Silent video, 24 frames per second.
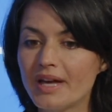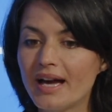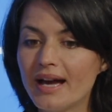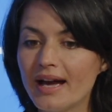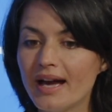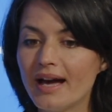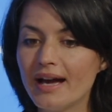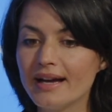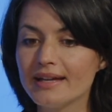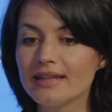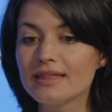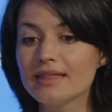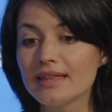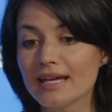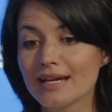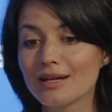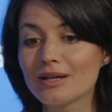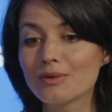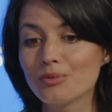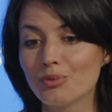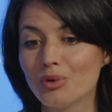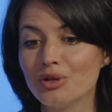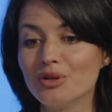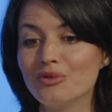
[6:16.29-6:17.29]
I
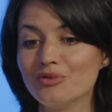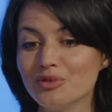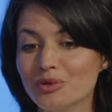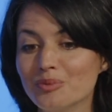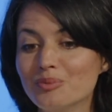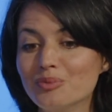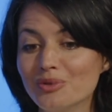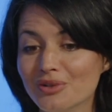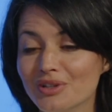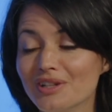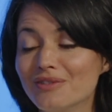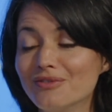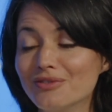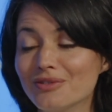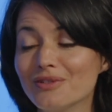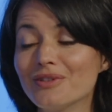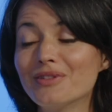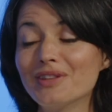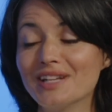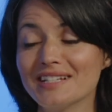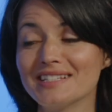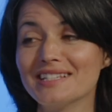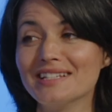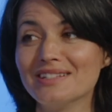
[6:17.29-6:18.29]
think one of the beautiful
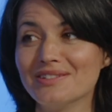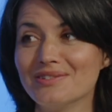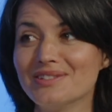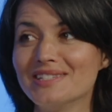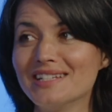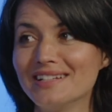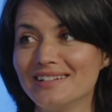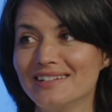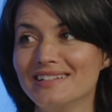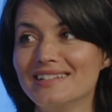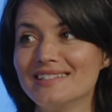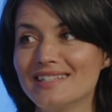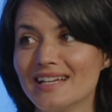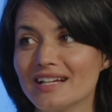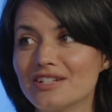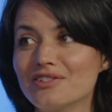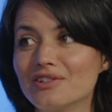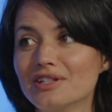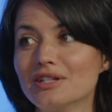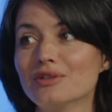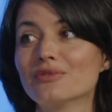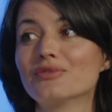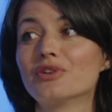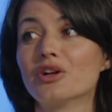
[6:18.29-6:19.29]
things in New Zealand is
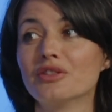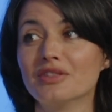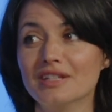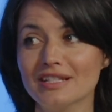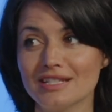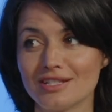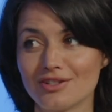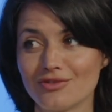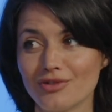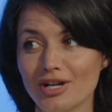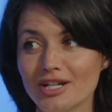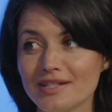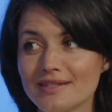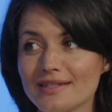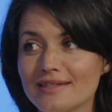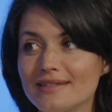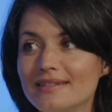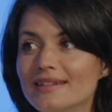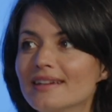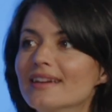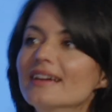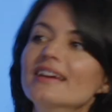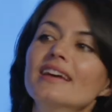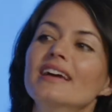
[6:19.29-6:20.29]
actually you've got this trust,